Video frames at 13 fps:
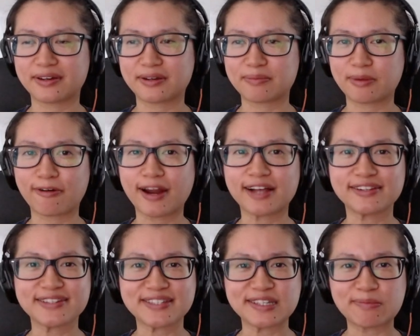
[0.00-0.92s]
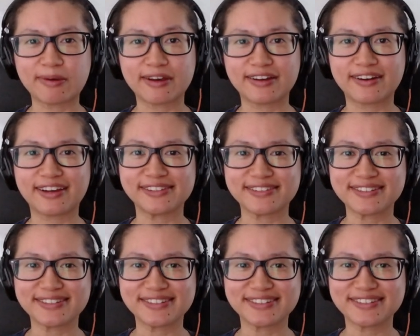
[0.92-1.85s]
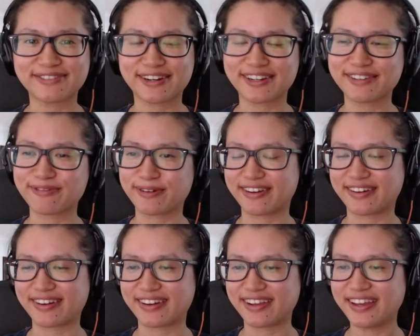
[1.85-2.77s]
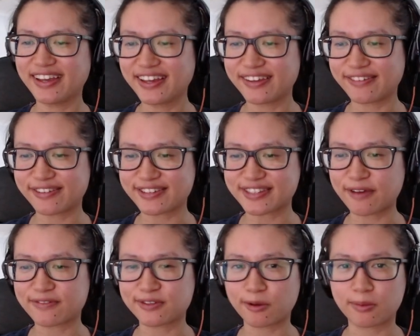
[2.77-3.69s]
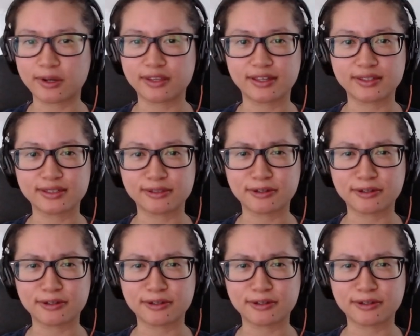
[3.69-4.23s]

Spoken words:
paralysis by analysis, right? When you just have so many things in your